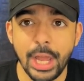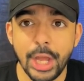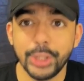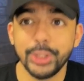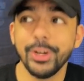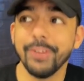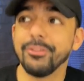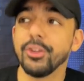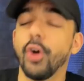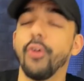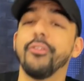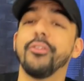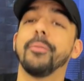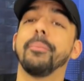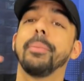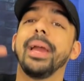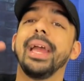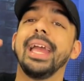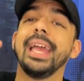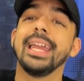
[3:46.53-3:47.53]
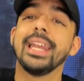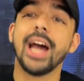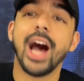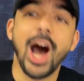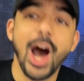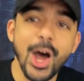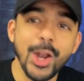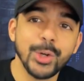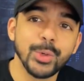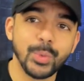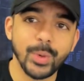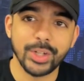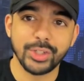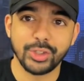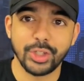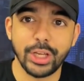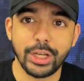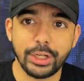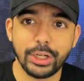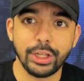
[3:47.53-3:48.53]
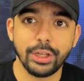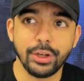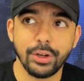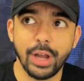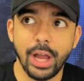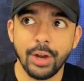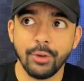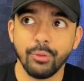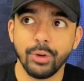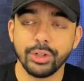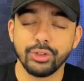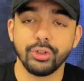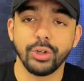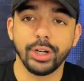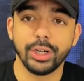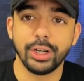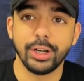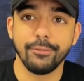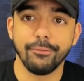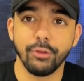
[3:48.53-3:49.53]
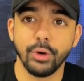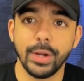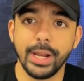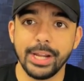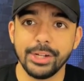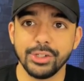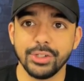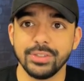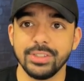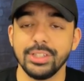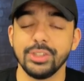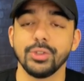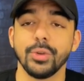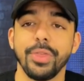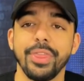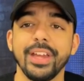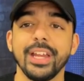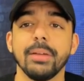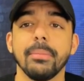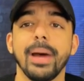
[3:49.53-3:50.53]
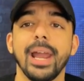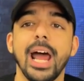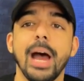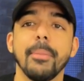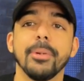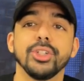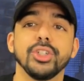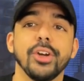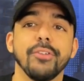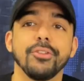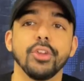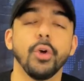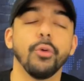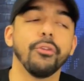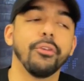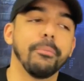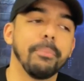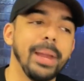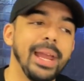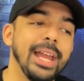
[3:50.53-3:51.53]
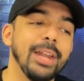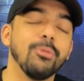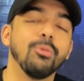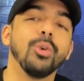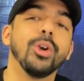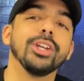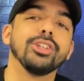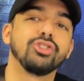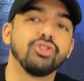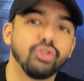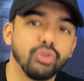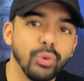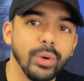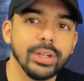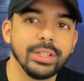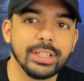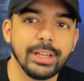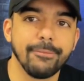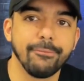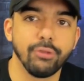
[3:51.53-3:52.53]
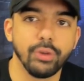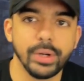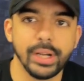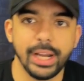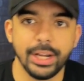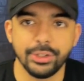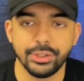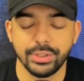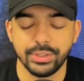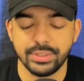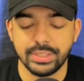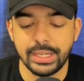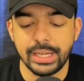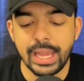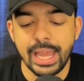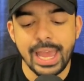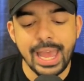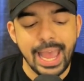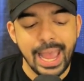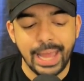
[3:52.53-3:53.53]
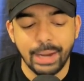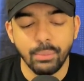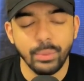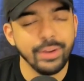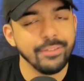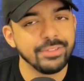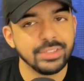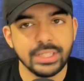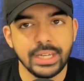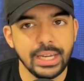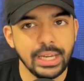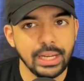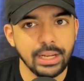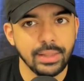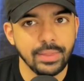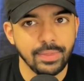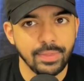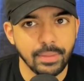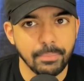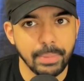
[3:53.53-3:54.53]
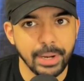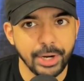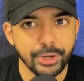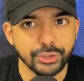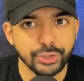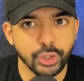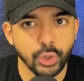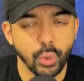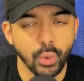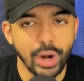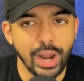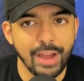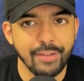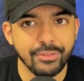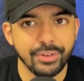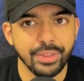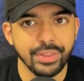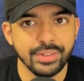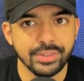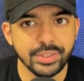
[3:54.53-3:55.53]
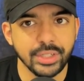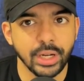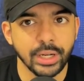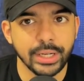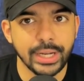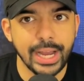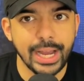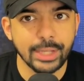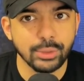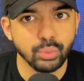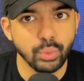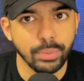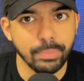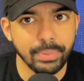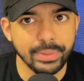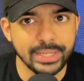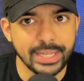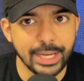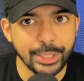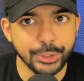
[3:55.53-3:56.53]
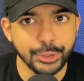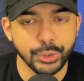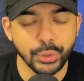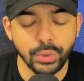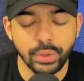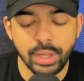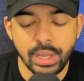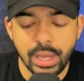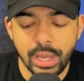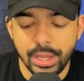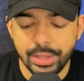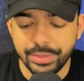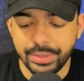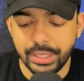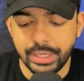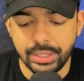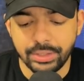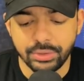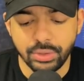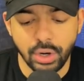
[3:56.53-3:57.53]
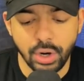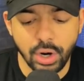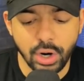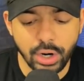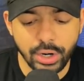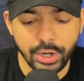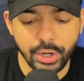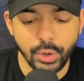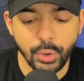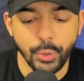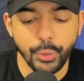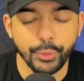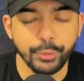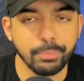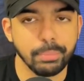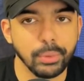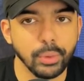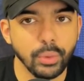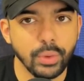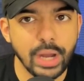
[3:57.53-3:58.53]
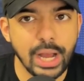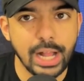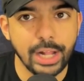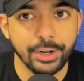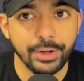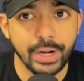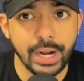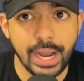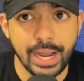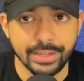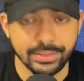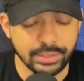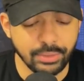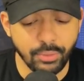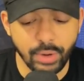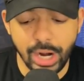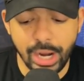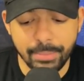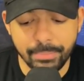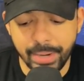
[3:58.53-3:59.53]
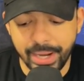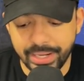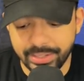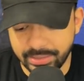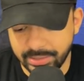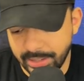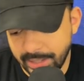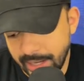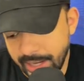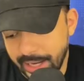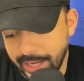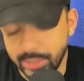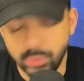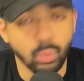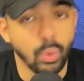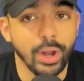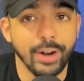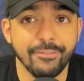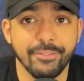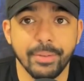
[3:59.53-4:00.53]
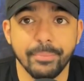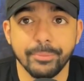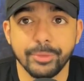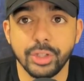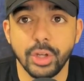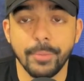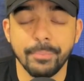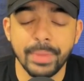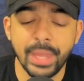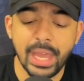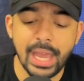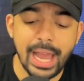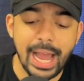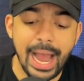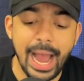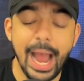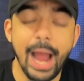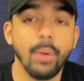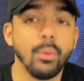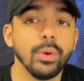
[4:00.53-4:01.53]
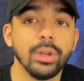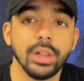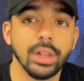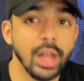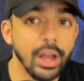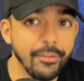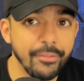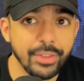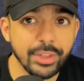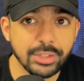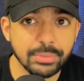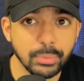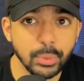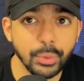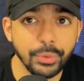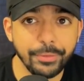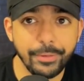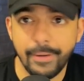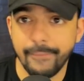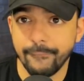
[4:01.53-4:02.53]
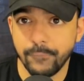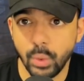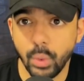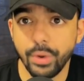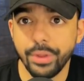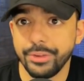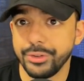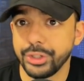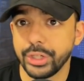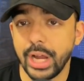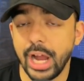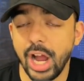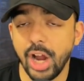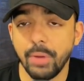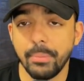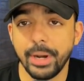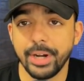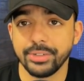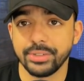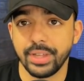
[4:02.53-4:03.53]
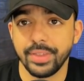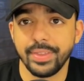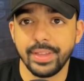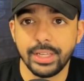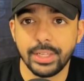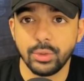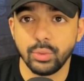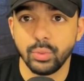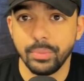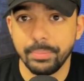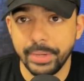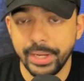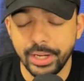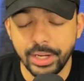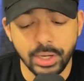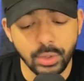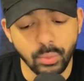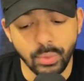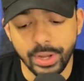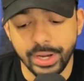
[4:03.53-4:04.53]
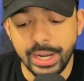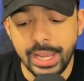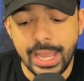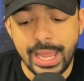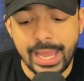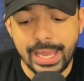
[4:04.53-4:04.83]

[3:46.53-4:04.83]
You have to overpay in unrestricted free agency. So think about how much you have to overpay in restricted free agency. And we've seen the Bears are going after these young guys with potential, these hard-nosed, blue-collar guys. And Ryan Bates is one of them. So I would love this move for the Chicago Bears. I think this would be a good one.